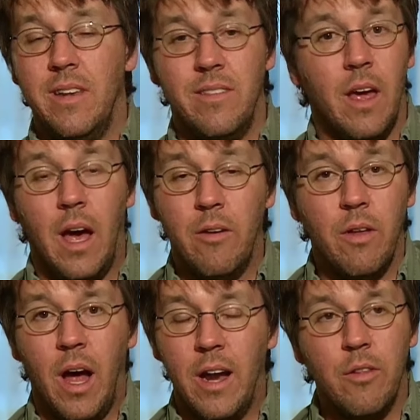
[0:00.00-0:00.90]
I
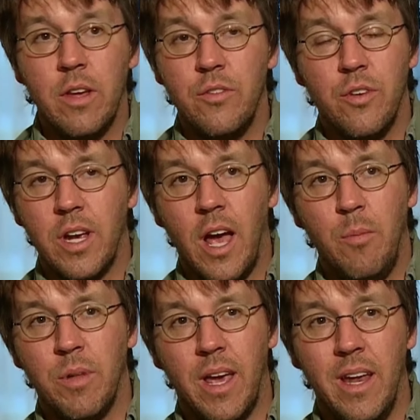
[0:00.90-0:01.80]
don't think it's very
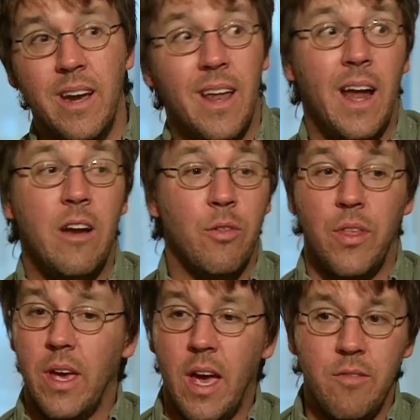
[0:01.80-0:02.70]
complicated, and I don't
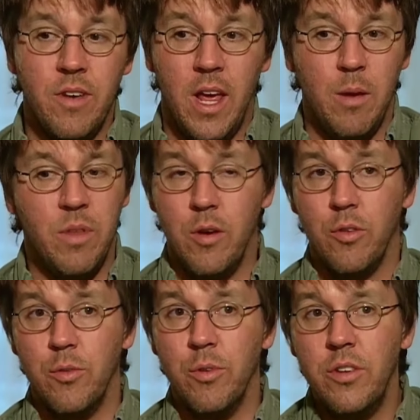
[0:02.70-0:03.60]
think I've named the
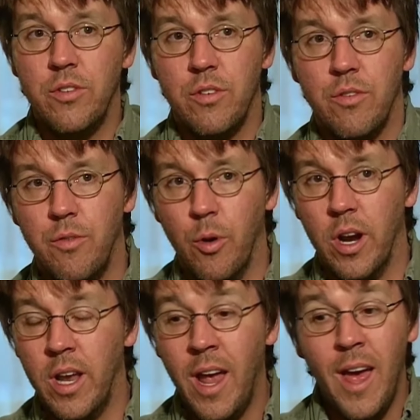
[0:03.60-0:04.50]
only reason for it.